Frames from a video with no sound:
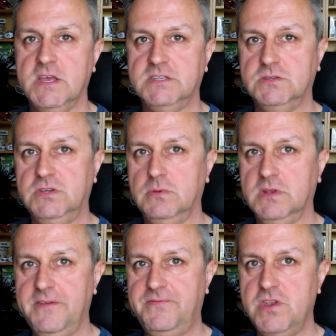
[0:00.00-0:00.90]
So as you
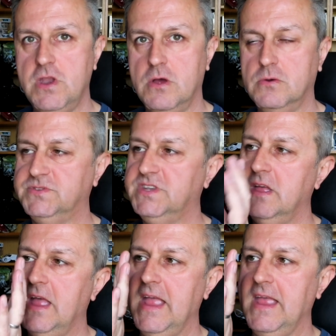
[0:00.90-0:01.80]
lift the nose
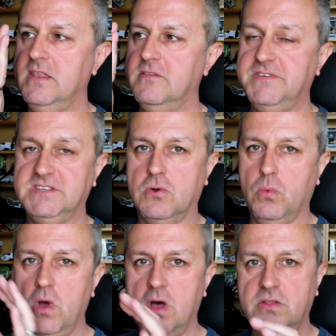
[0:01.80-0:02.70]
in the physical
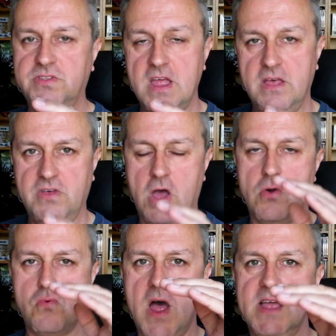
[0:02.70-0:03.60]
world, the
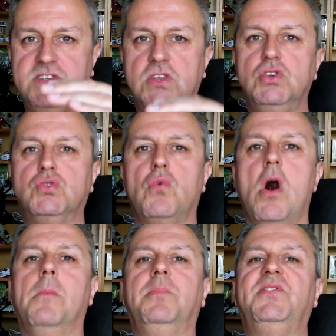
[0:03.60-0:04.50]
horizon
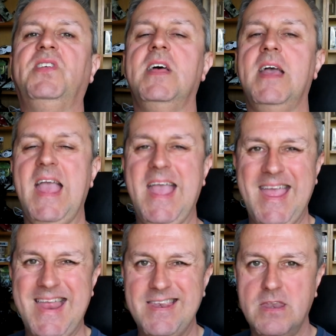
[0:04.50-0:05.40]
drops
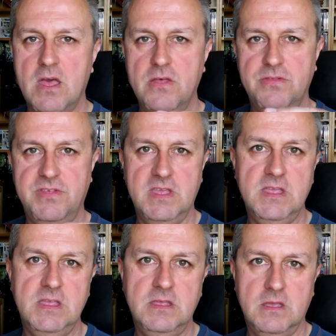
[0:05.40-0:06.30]
in
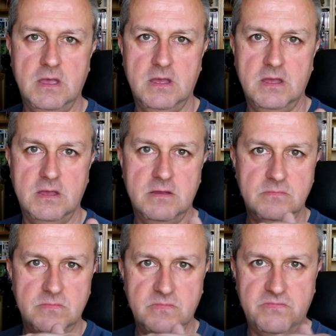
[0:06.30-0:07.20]
the uh,
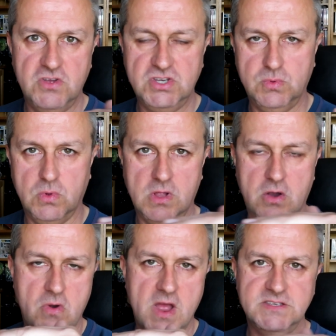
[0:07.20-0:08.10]
virtual
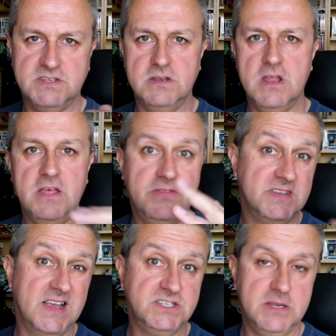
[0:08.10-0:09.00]
horizon
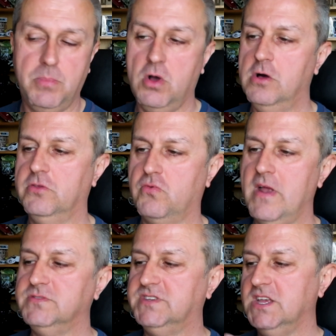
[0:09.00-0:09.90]
that's actually part of the
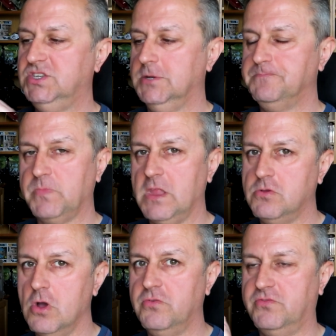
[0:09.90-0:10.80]
ground station
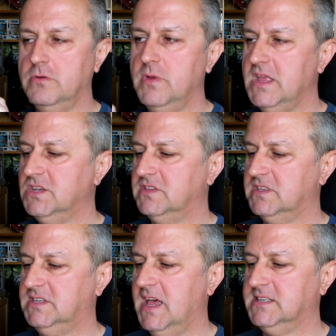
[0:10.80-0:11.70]
and go through each of
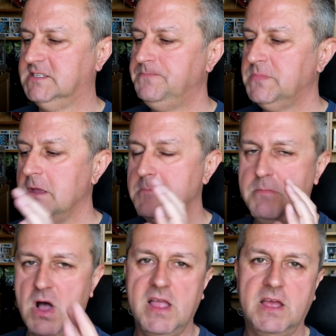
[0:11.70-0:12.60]
the tests.
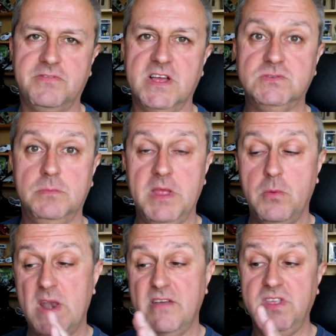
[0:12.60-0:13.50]
My advice would be
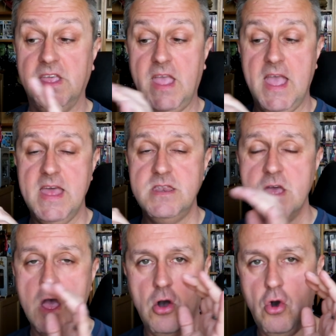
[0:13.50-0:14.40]
whenever you can,
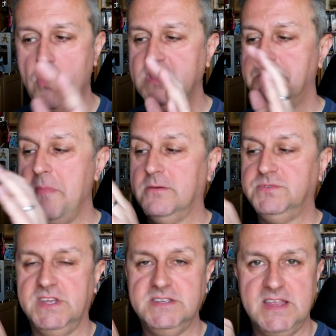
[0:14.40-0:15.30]
always
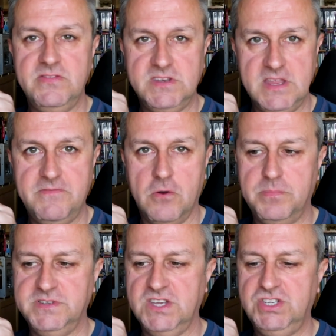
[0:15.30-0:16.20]
mount it in the
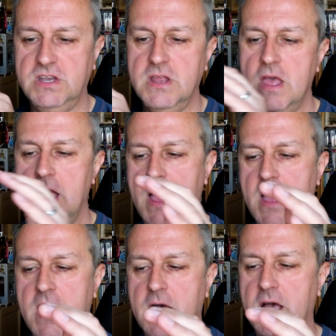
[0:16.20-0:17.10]
default position
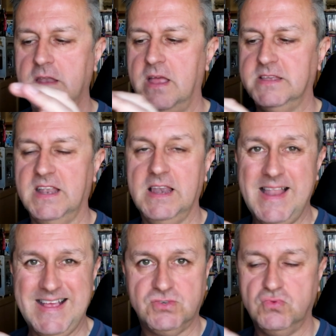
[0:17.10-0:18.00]
uh, and as a
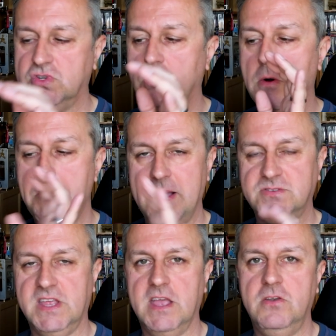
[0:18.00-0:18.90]
last resort,
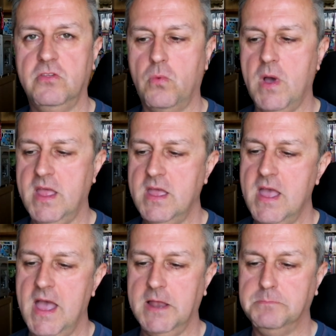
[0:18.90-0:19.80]
mount it in another way
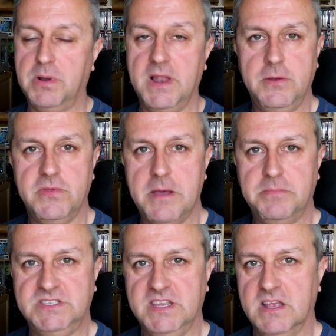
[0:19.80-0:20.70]
and play with that
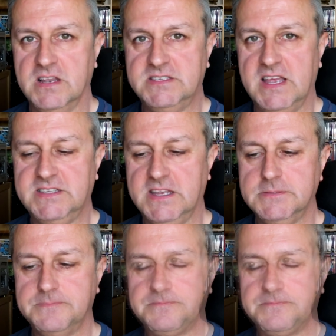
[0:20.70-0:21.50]
particular setting.